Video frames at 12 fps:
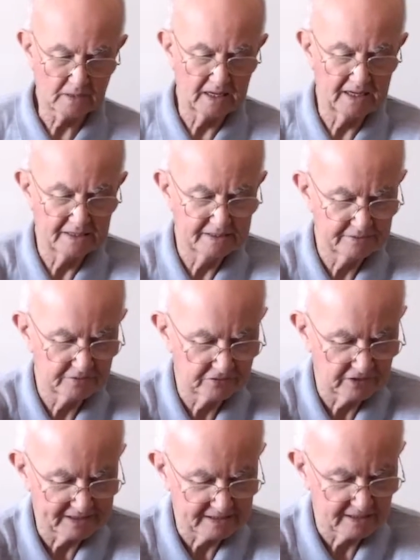And the
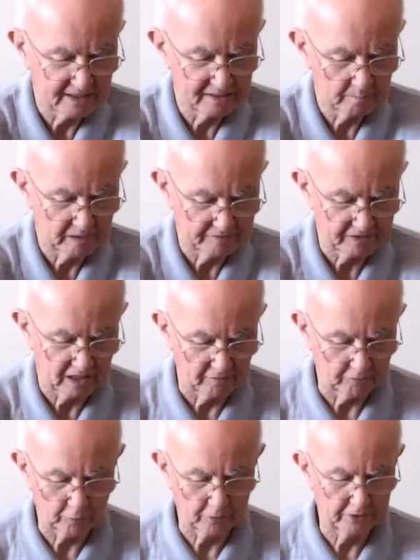second item I've got
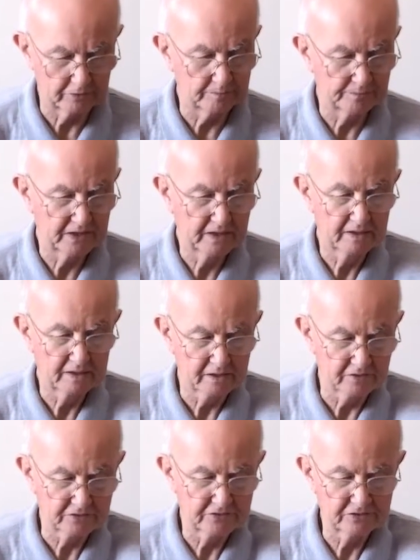for you
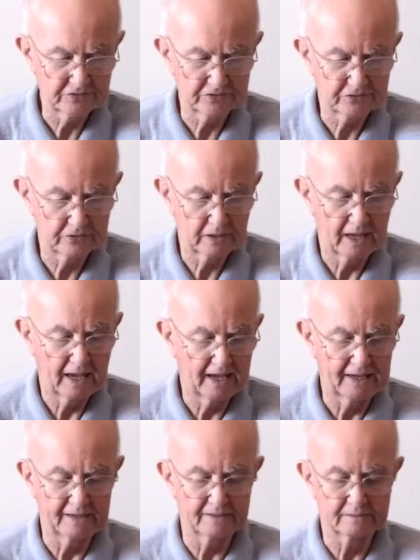is this,
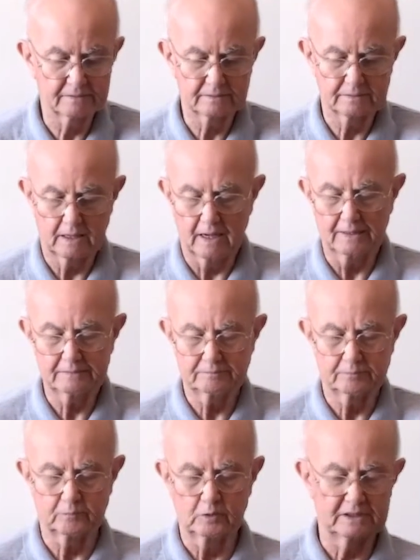and I
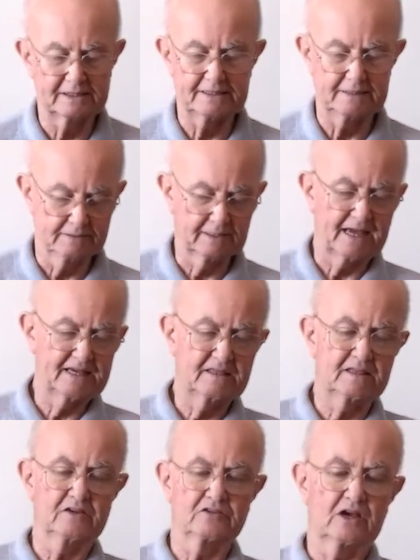really like
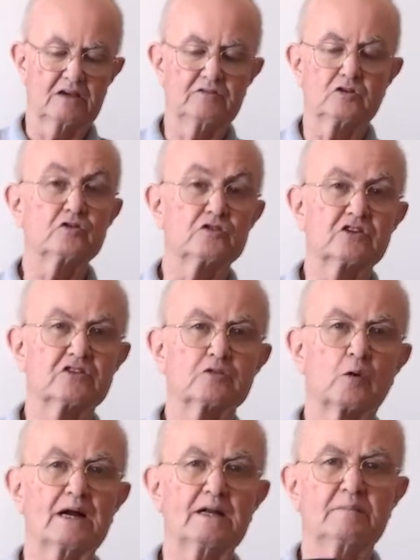this. I've used this
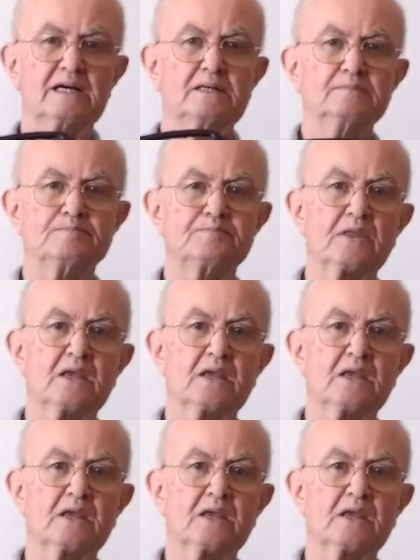quite a bit.